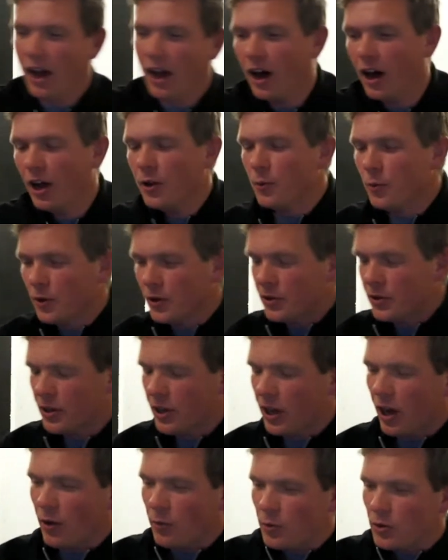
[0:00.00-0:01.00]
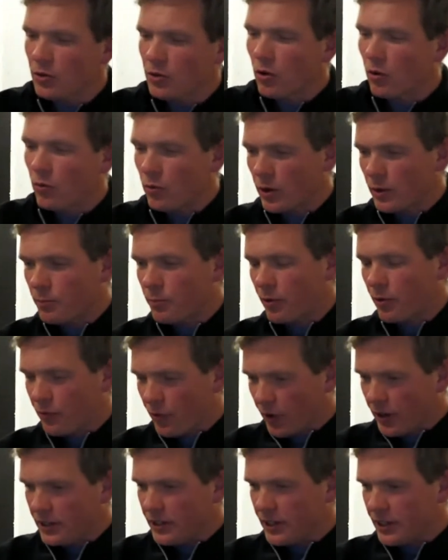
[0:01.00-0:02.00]
I would,
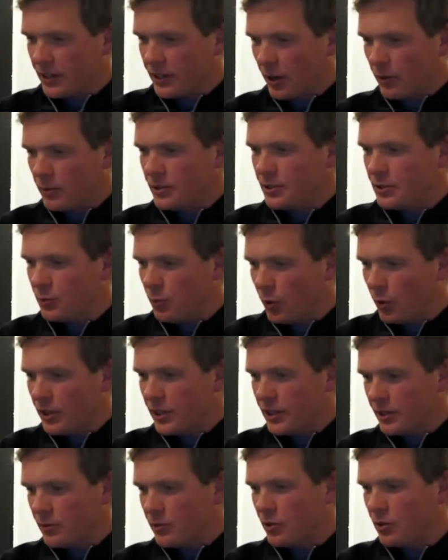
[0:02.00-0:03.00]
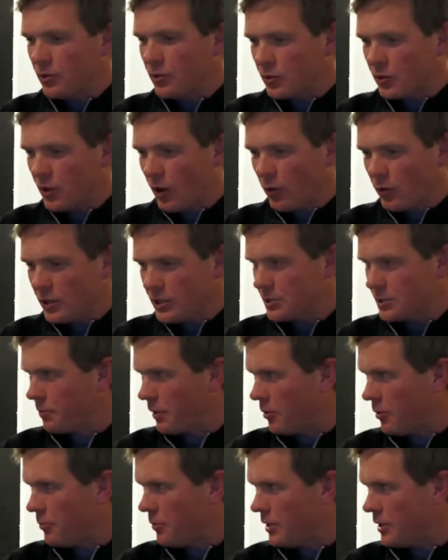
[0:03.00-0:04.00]
provided, the whole
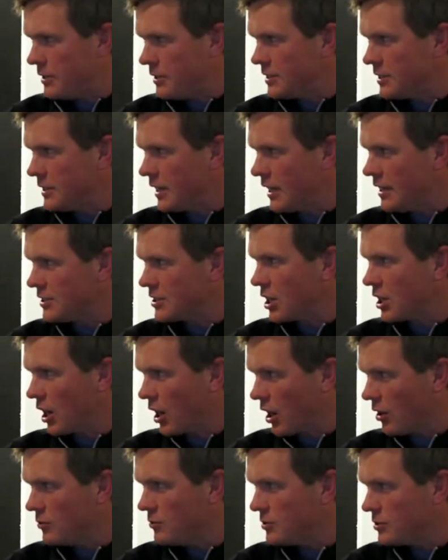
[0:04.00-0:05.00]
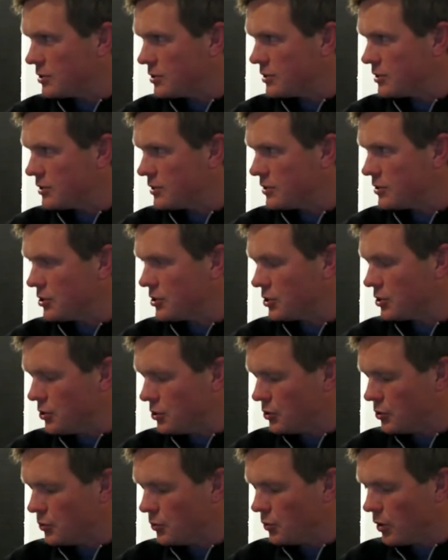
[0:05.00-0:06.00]
experiment is to get as close
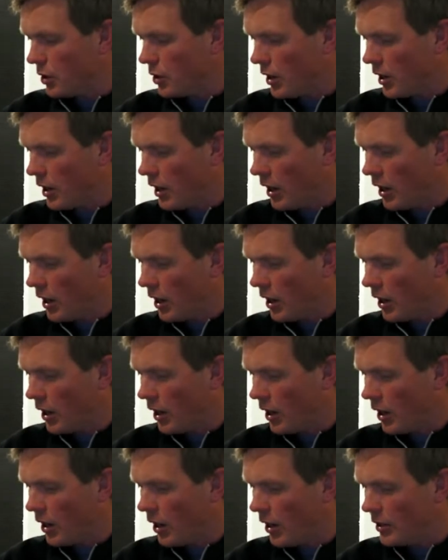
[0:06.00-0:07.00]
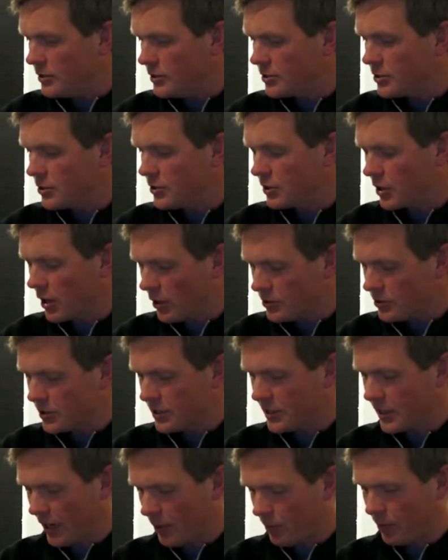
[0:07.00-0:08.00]
to
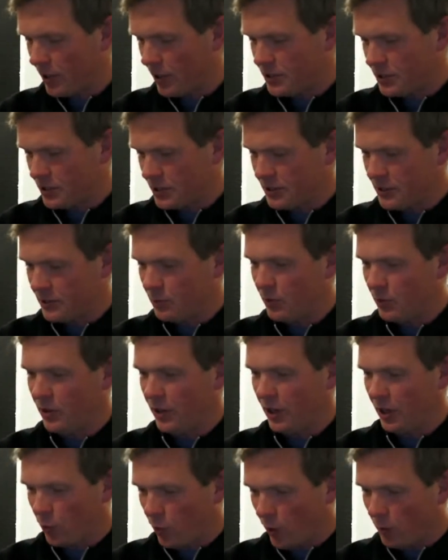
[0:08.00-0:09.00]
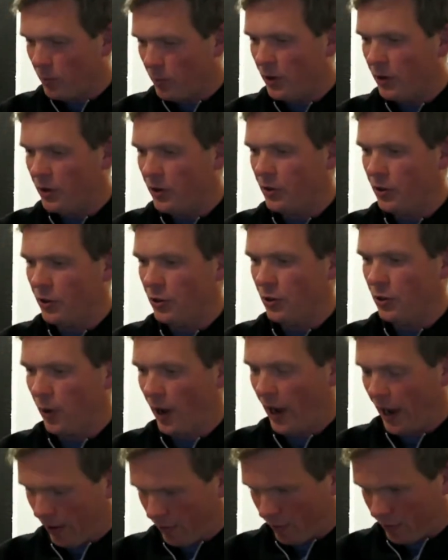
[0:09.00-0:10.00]
calibration with the equipment that you
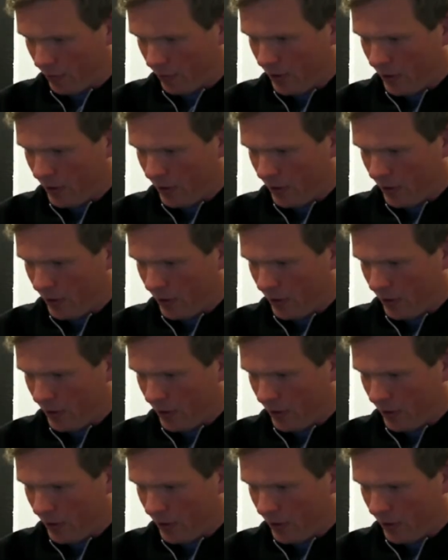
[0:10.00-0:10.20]
have.